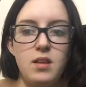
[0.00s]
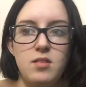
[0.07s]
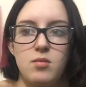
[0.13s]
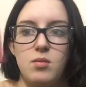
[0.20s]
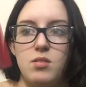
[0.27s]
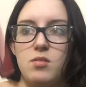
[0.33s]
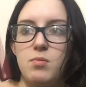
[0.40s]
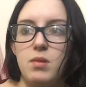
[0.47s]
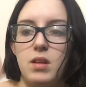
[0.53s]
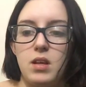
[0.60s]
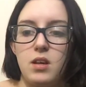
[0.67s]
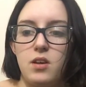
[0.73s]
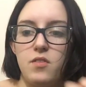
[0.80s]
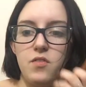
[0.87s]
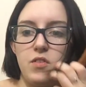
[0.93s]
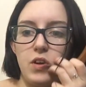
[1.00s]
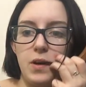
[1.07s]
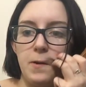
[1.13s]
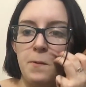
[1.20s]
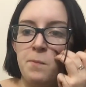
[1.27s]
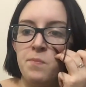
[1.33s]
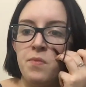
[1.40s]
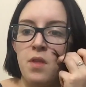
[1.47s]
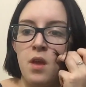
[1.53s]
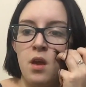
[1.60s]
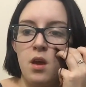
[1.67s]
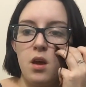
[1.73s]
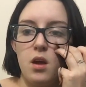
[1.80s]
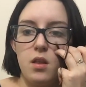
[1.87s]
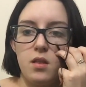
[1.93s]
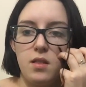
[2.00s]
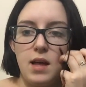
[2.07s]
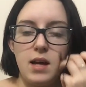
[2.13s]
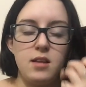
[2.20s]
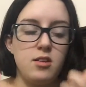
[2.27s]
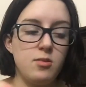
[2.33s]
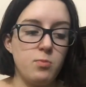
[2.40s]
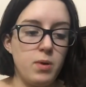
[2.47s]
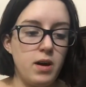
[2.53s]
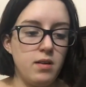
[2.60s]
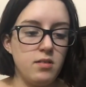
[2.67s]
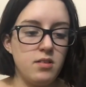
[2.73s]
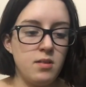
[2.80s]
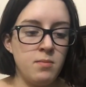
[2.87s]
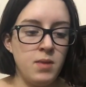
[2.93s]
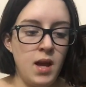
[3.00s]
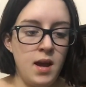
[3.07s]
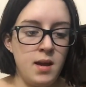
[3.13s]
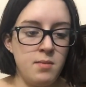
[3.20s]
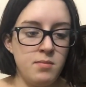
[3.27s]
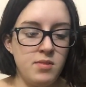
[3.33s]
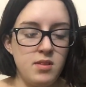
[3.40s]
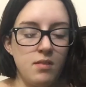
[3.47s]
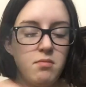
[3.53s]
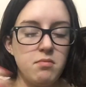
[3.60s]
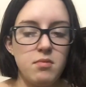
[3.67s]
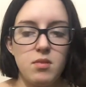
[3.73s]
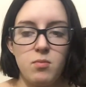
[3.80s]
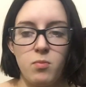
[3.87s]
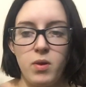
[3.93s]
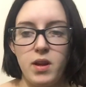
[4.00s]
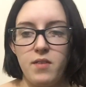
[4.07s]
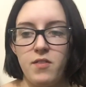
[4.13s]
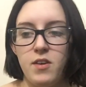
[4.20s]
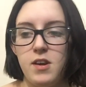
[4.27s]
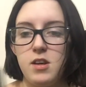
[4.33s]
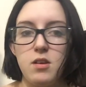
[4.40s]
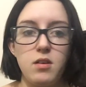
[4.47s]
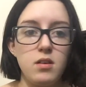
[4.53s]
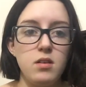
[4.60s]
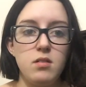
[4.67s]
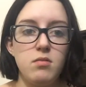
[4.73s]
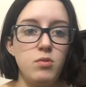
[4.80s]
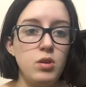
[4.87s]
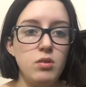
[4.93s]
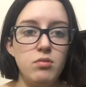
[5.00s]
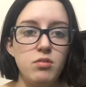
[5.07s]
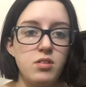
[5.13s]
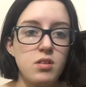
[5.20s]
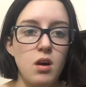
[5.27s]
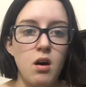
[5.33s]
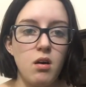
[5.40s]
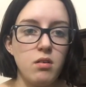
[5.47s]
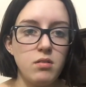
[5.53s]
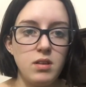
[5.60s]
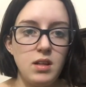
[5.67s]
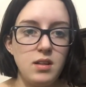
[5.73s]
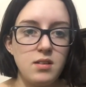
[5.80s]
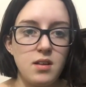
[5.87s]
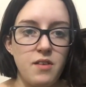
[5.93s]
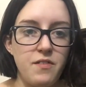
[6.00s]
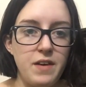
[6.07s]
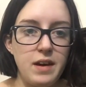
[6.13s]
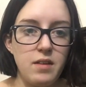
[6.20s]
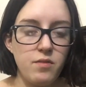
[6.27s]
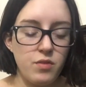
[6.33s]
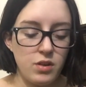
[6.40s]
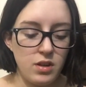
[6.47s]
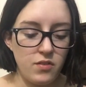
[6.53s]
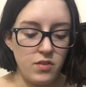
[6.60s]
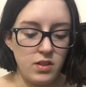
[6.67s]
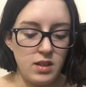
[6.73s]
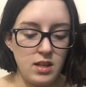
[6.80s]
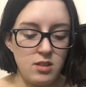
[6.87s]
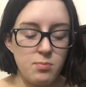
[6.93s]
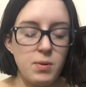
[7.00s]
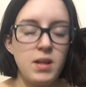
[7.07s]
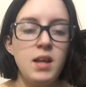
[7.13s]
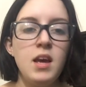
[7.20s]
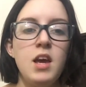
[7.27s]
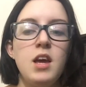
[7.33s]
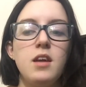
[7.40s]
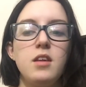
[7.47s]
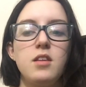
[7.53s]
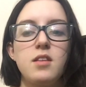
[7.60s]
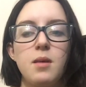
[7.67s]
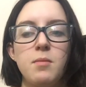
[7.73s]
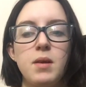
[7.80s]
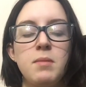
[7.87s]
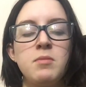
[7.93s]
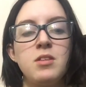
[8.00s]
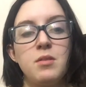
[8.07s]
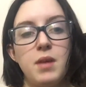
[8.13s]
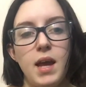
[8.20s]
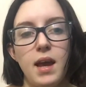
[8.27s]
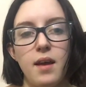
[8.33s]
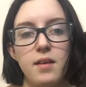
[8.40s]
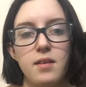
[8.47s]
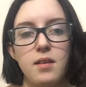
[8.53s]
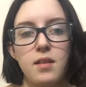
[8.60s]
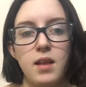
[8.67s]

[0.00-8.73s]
This one's really good for that as well sometimes, and whatever. You can use all these, I find, for different things, but sometimes you can't.